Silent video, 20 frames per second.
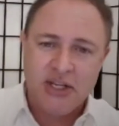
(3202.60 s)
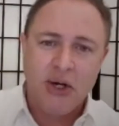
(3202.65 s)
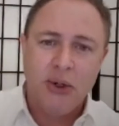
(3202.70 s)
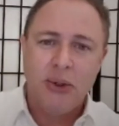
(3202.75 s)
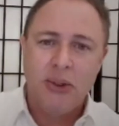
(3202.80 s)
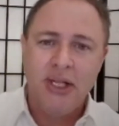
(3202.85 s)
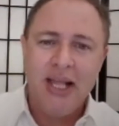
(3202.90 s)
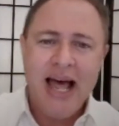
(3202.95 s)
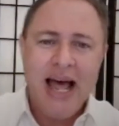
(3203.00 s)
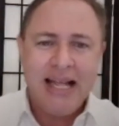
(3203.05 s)
So
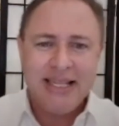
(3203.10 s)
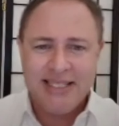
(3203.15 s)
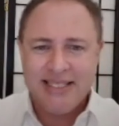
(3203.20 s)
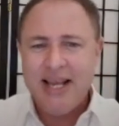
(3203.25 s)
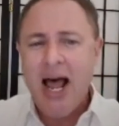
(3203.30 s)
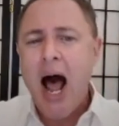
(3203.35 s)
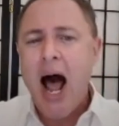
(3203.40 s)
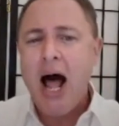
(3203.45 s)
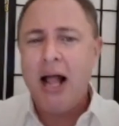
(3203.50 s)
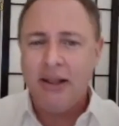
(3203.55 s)
let's
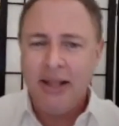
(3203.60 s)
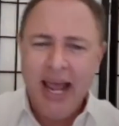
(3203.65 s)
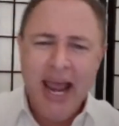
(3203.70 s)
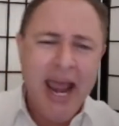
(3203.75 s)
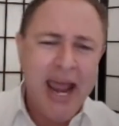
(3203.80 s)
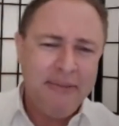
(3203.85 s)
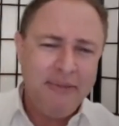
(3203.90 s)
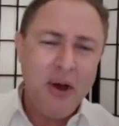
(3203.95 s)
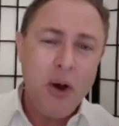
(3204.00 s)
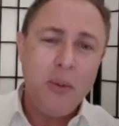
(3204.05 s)
all
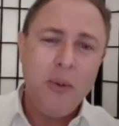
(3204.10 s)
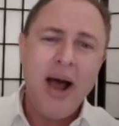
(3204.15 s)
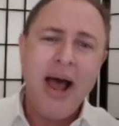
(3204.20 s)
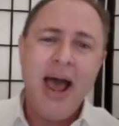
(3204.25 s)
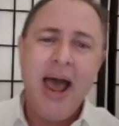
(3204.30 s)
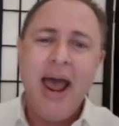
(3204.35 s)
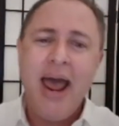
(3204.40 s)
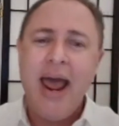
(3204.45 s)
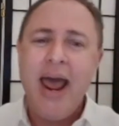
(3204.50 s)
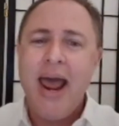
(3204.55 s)
lead the
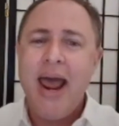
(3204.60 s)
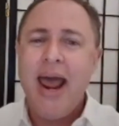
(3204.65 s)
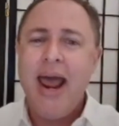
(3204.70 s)
way.